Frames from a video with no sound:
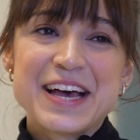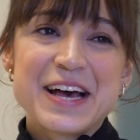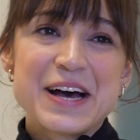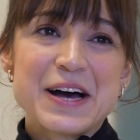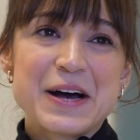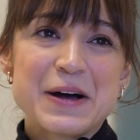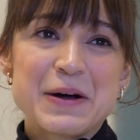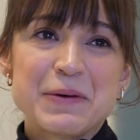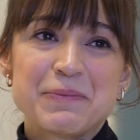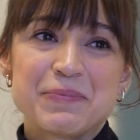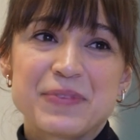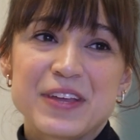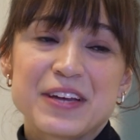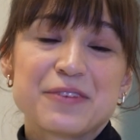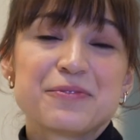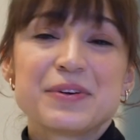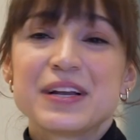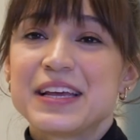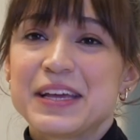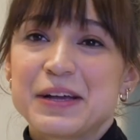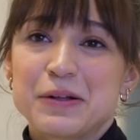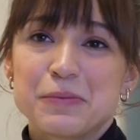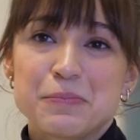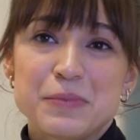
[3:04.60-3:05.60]
that
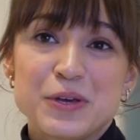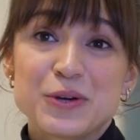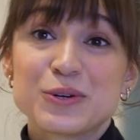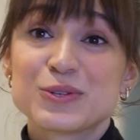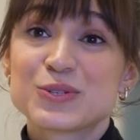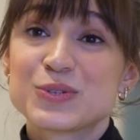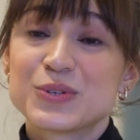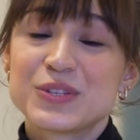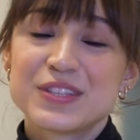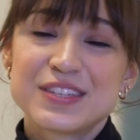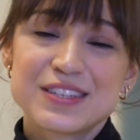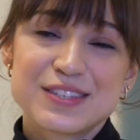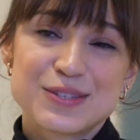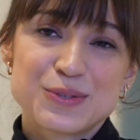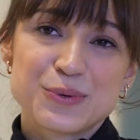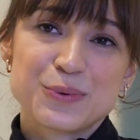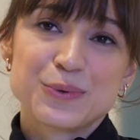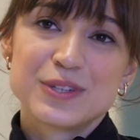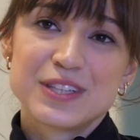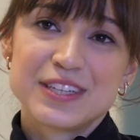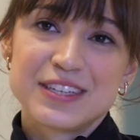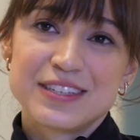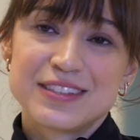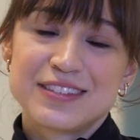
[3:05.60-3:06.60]
really helped me. Also in the
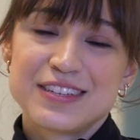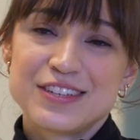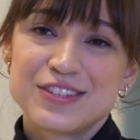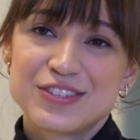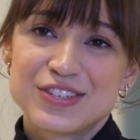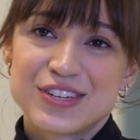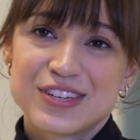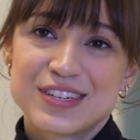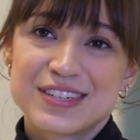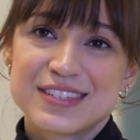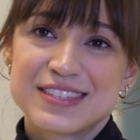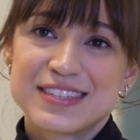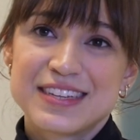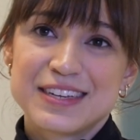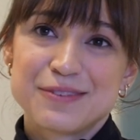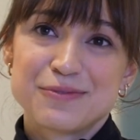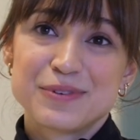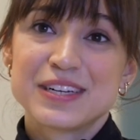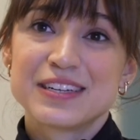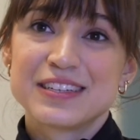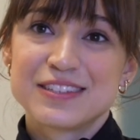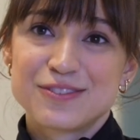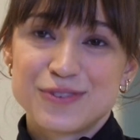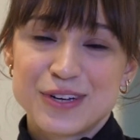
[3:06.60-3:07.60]
school, the teachers, they
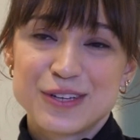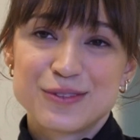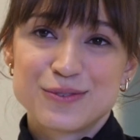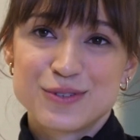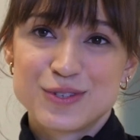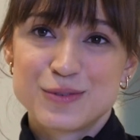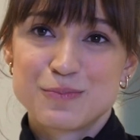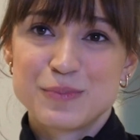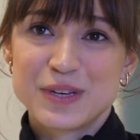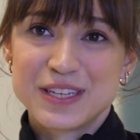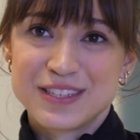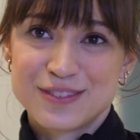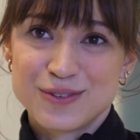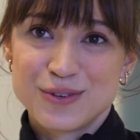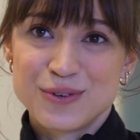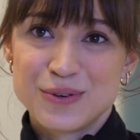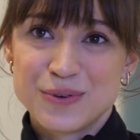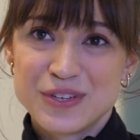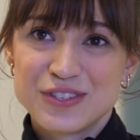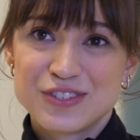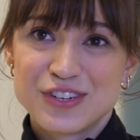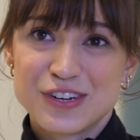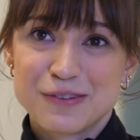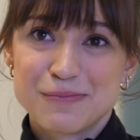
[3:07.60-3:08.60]
really try to speak to
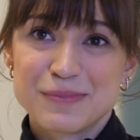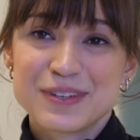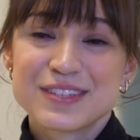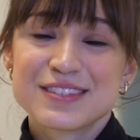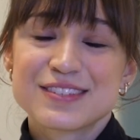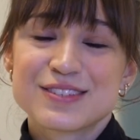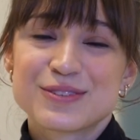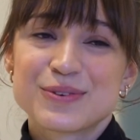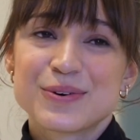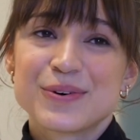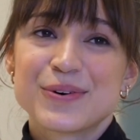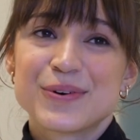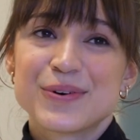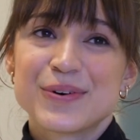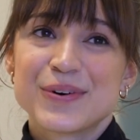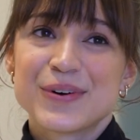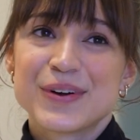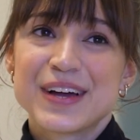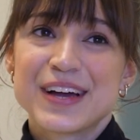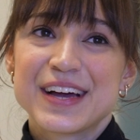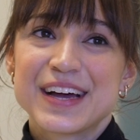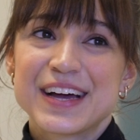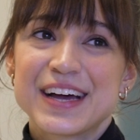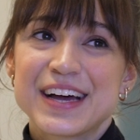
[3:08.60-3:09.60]
you in German.
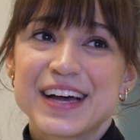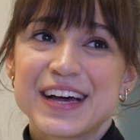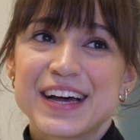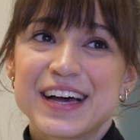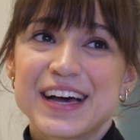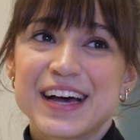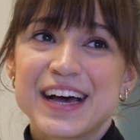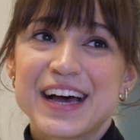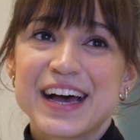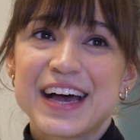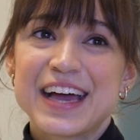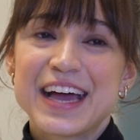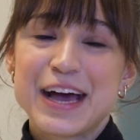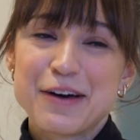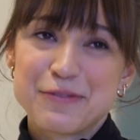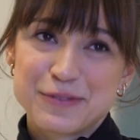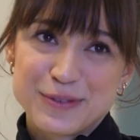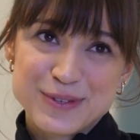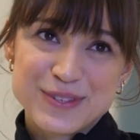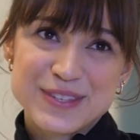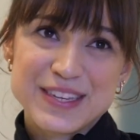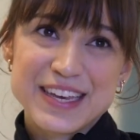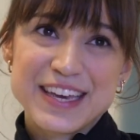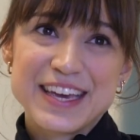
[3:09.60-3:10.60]
So I have
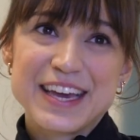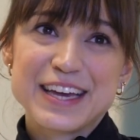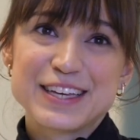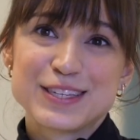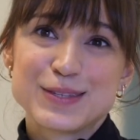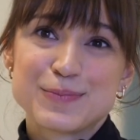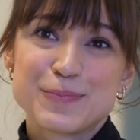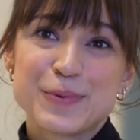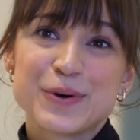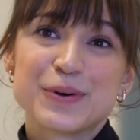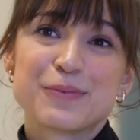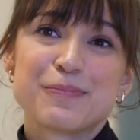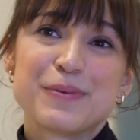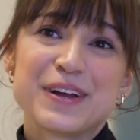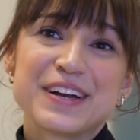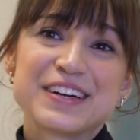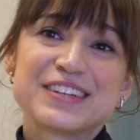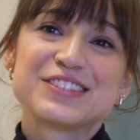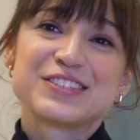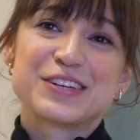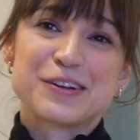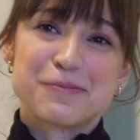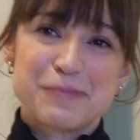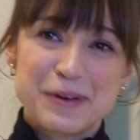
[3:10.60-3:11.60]
to say I spoke
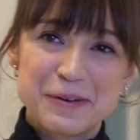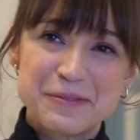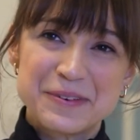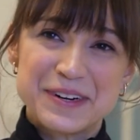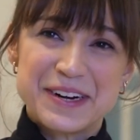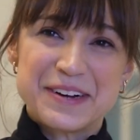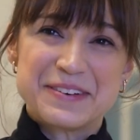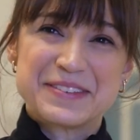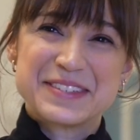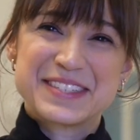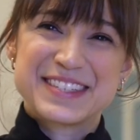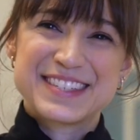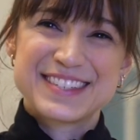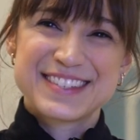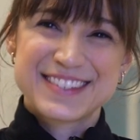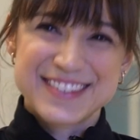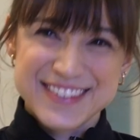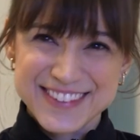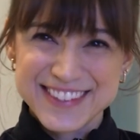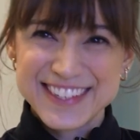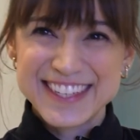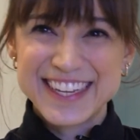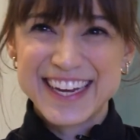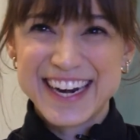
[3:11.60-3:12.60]
better German when I was in
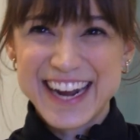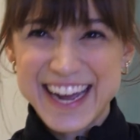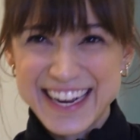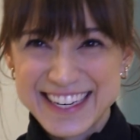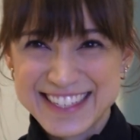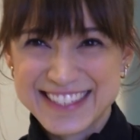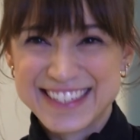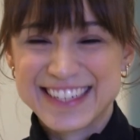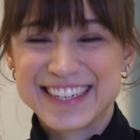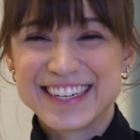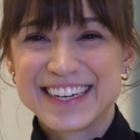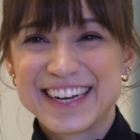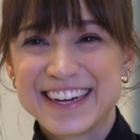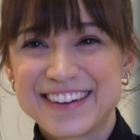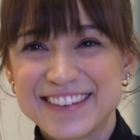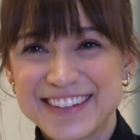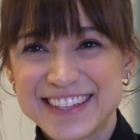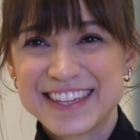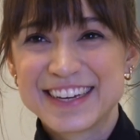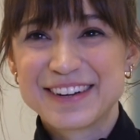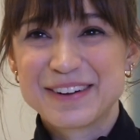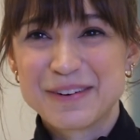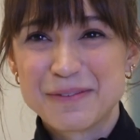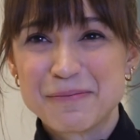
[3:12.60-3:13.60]
school than actually now
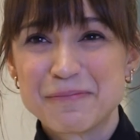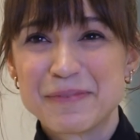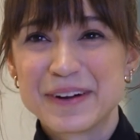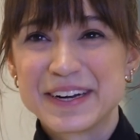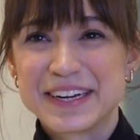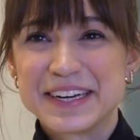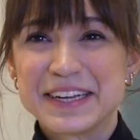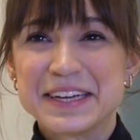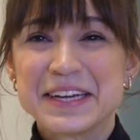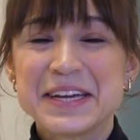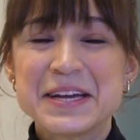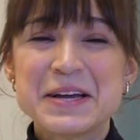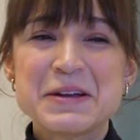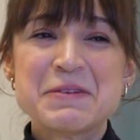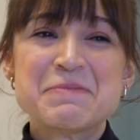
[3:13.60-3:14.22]
in the company,